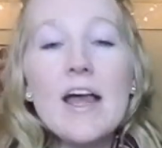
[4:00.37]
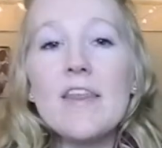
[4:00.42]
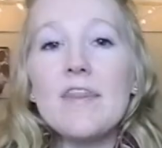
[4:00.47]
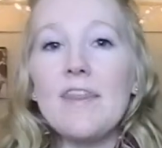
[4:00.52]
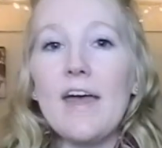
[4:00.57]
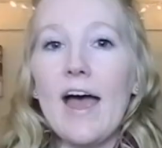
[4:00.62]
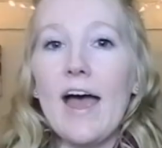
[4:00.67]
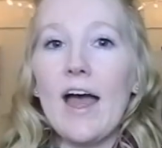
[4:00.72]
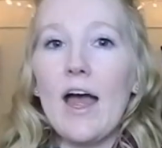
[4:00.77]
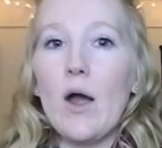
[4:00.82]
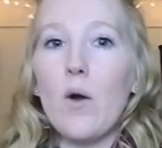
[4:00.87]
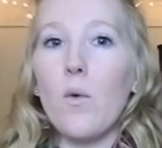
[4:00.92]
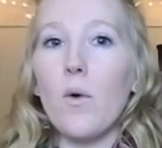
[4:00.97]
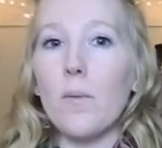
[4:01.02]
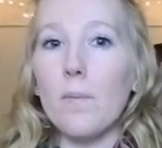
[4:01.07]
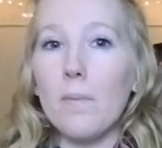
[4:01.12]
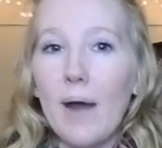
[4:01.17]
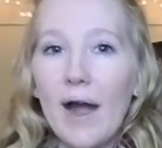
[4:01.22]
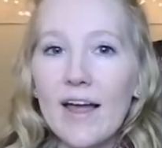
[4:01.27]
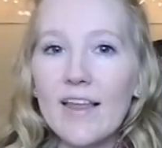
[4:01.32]
that were
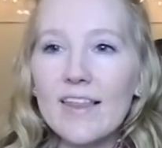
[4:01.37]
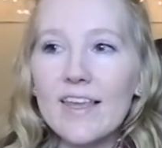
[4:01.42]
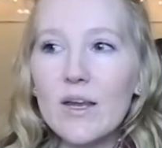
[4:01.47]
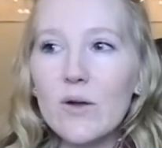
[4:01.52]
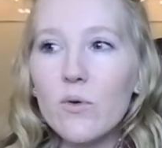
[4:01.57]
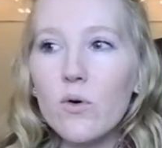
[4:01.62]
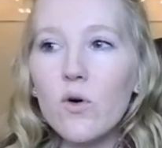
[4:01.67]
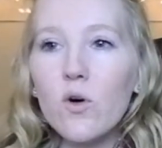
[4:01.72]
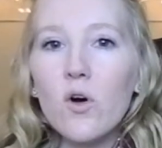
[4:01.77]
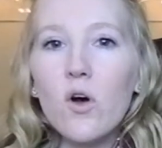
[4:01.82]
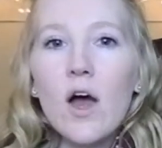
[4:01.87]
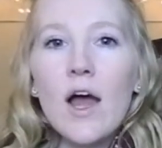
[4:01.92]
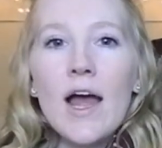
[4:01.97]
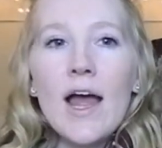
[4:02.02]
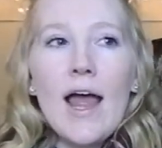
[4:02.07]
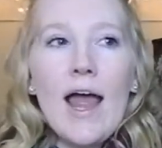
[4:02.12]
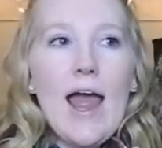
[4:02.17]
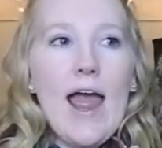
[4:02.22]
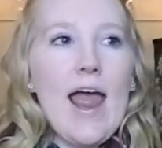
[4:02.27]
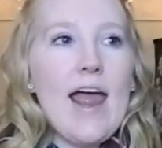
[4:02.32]
bilingual,
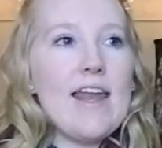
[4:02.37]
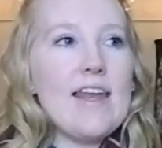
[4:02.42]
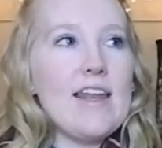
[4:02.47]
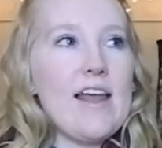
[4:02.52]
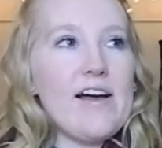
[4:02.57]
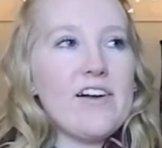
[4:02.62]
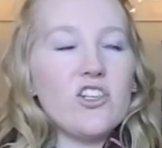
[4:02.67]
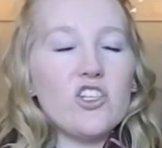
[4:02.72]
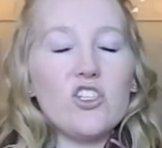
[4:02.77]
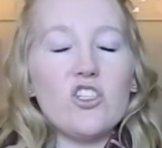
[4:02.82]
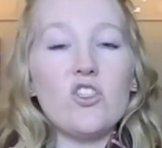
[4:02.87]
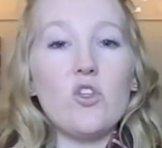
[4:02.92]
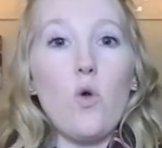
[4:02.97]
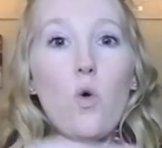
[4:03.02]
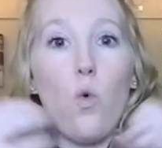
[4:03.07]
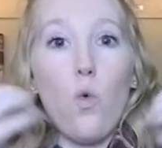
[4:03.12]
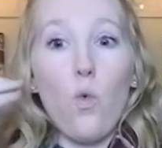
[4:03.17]
and that just,